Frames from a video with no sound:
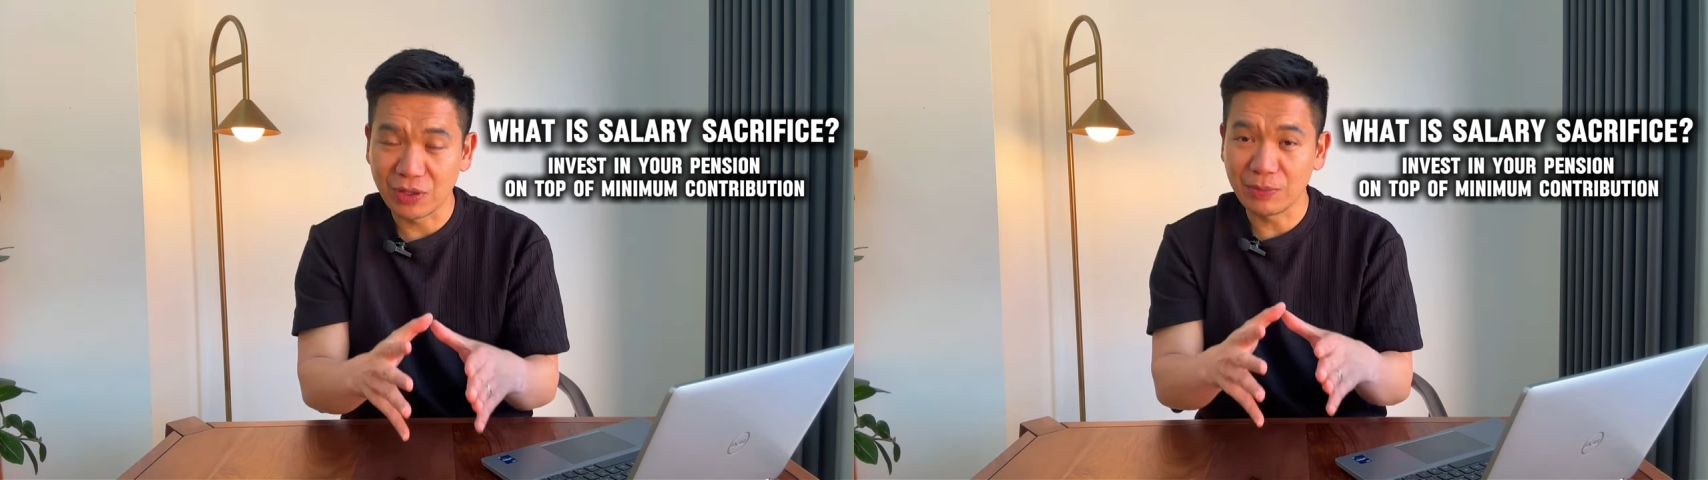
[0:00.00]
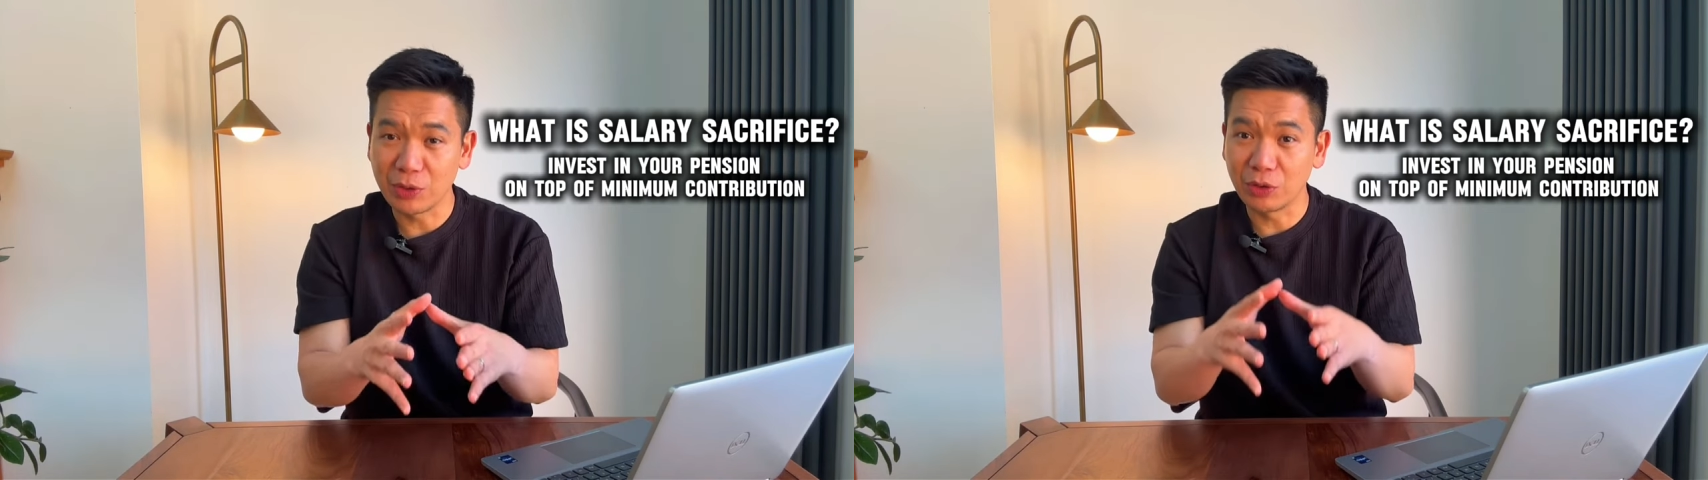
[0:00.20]

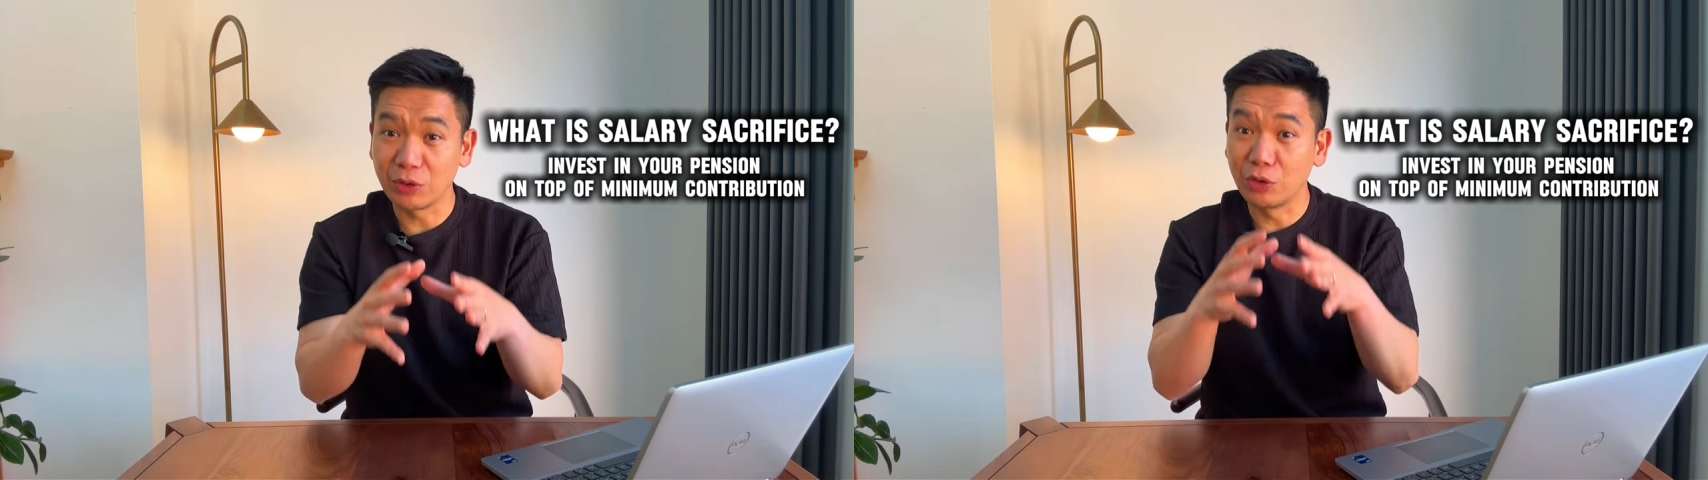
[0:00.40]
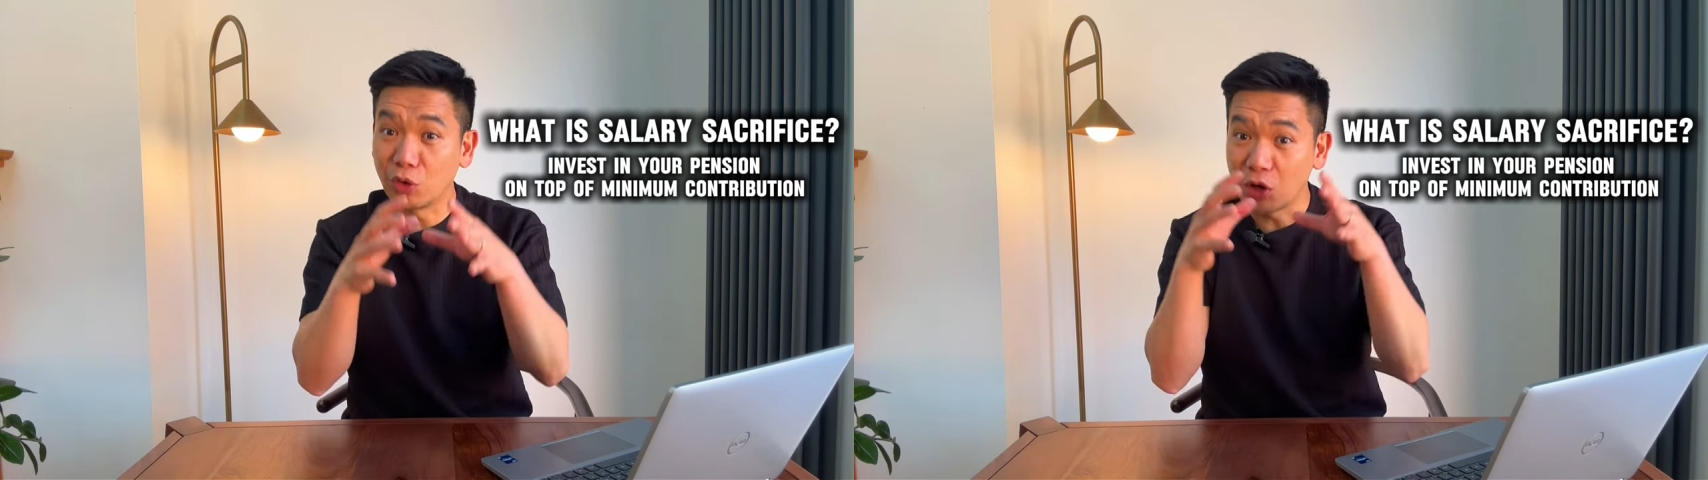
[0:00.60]
from your
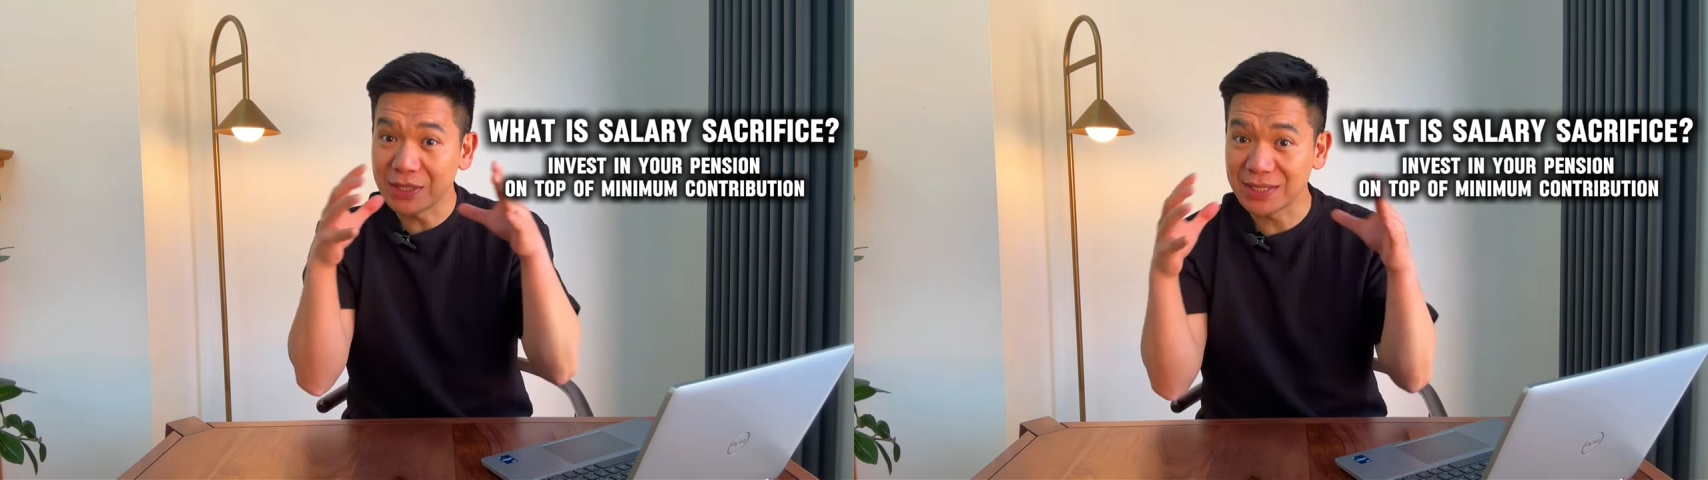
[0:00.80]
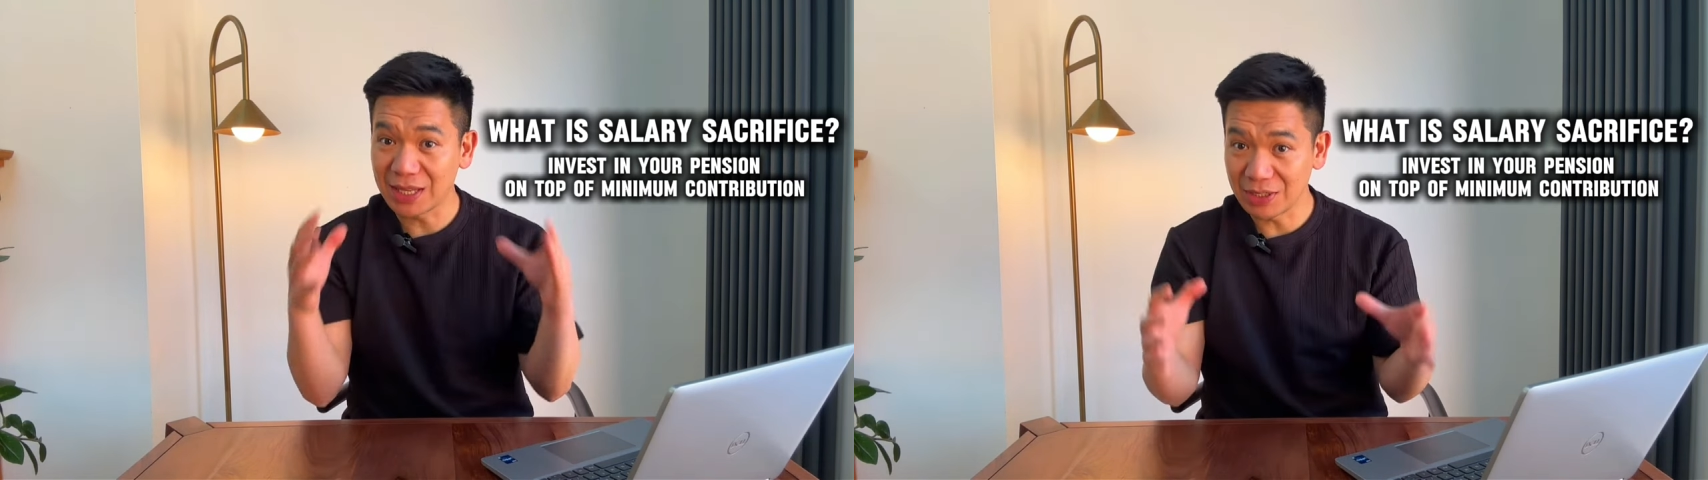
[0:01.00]

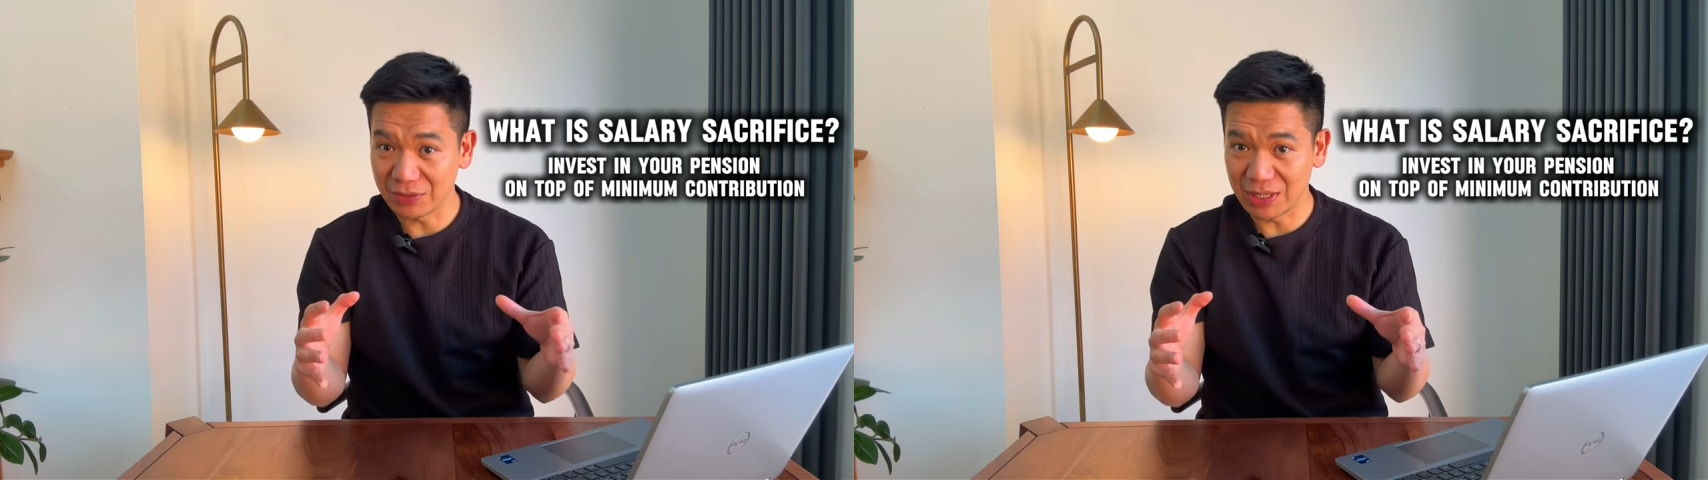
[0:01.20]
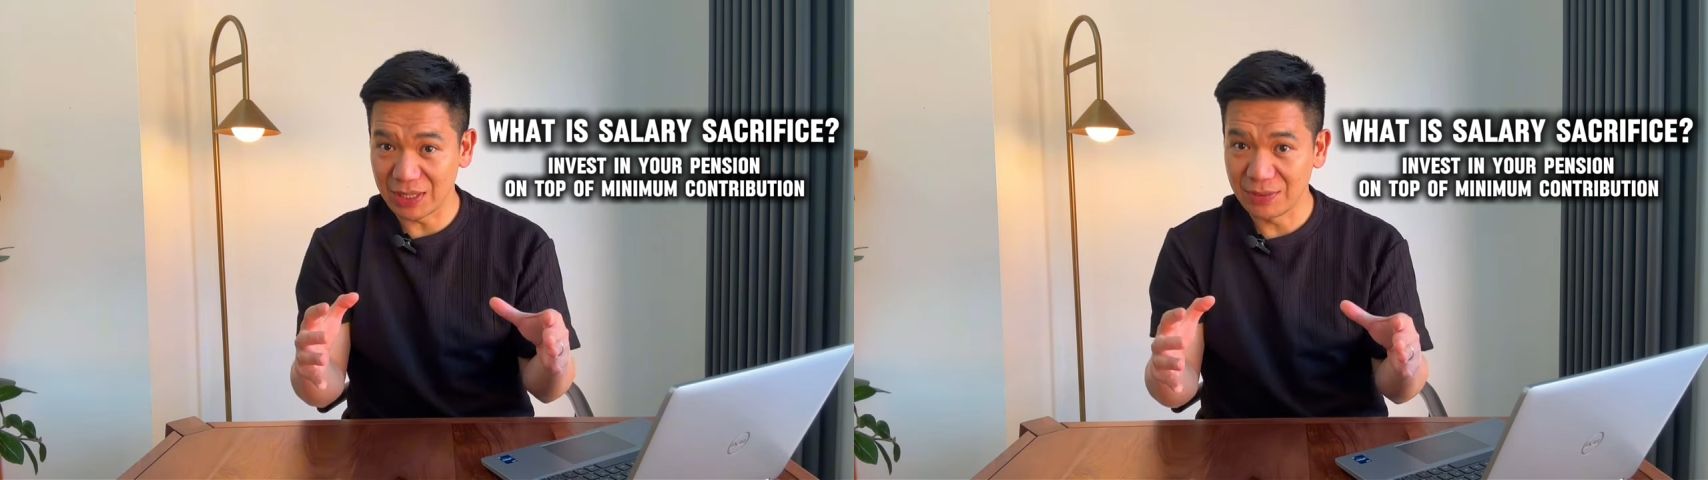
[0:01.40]
gross
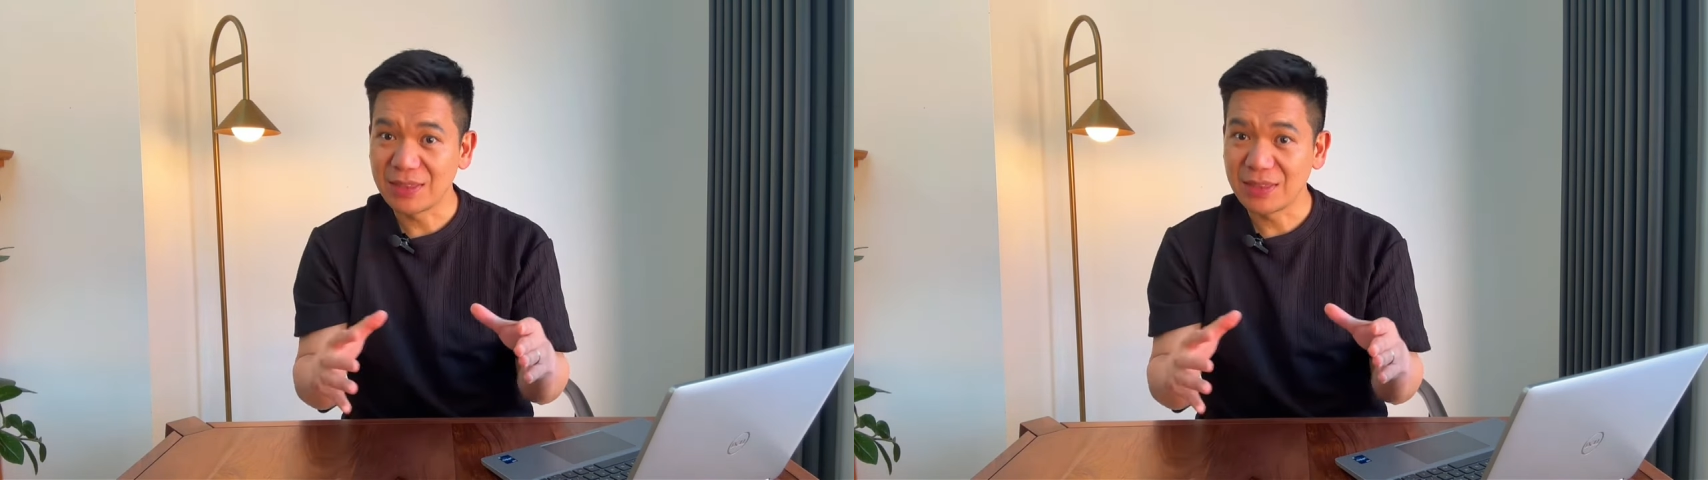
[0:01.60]
salary.